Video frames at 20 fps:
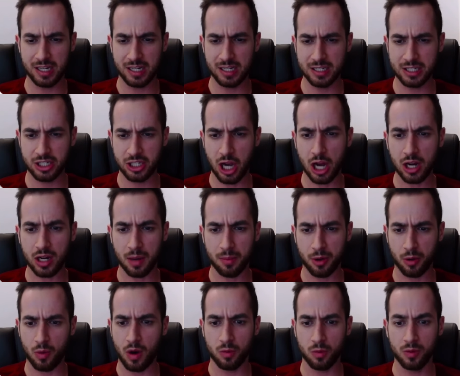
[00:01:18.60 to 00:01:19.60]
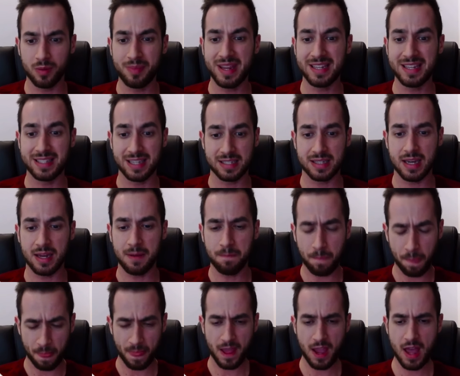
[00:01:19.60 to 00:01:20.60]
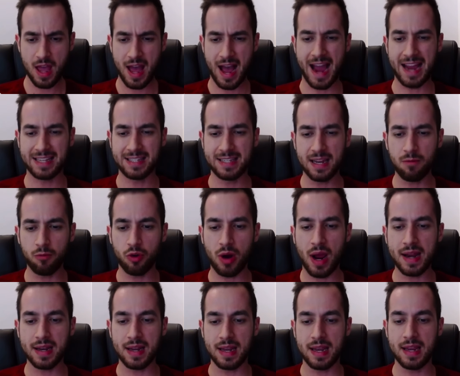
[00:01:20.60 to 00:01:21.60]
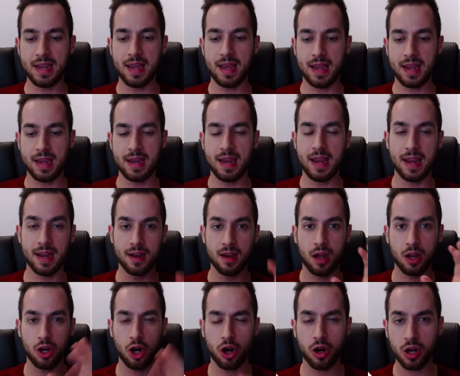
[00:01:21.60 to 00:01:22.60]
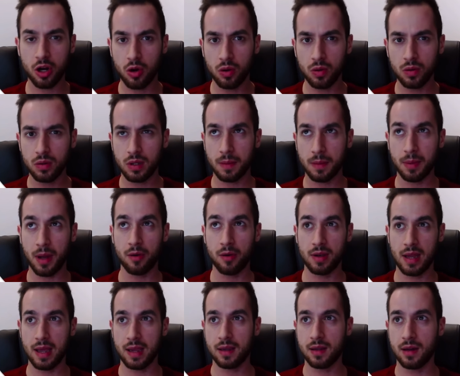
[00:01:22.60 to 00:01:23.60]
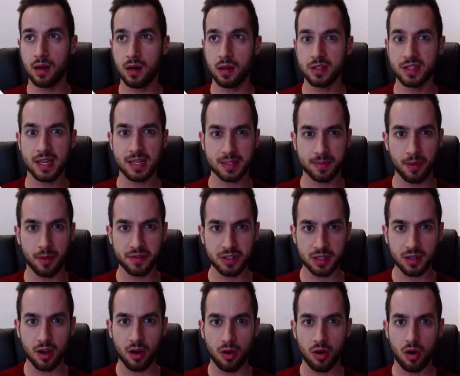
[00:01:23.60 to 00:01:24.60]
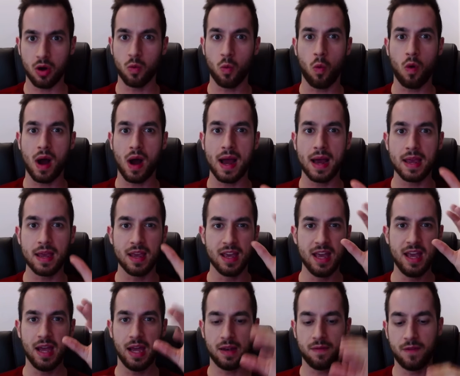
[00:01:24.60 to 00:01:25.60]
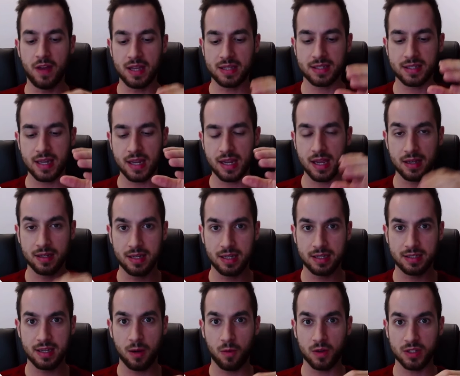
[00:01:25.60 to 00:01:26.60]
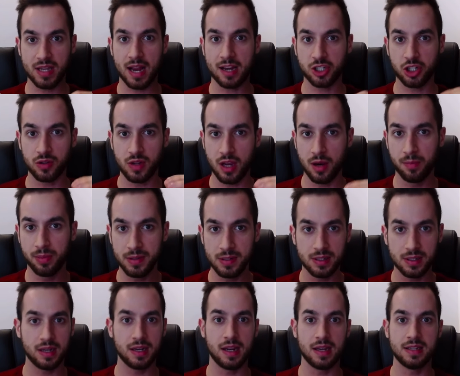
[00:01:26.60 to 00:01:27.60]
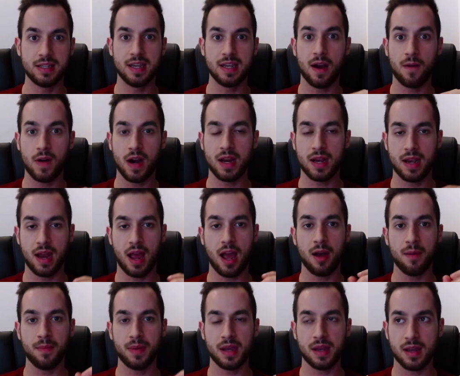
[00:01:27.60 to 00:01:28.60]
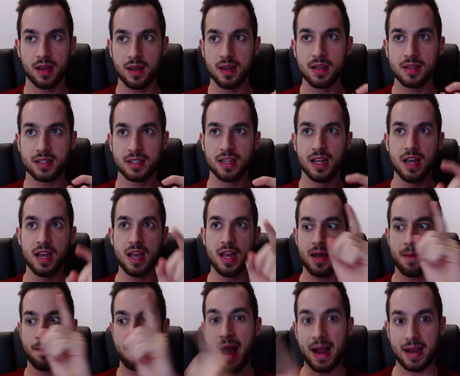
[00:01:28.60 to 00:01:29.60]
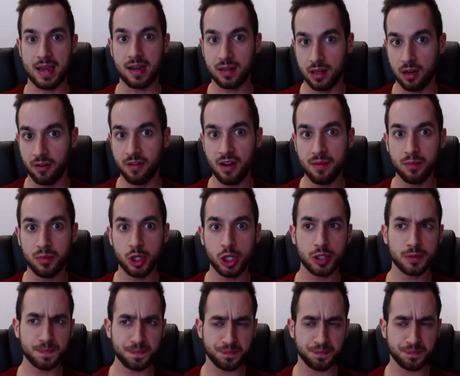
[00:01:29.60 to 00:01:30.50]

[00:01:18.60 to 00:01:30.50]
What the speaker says: Stock number 1 would be Disney. I did write an article about 6 months ago on why investing in Disney was actually a brilliant idea right now, because back in November,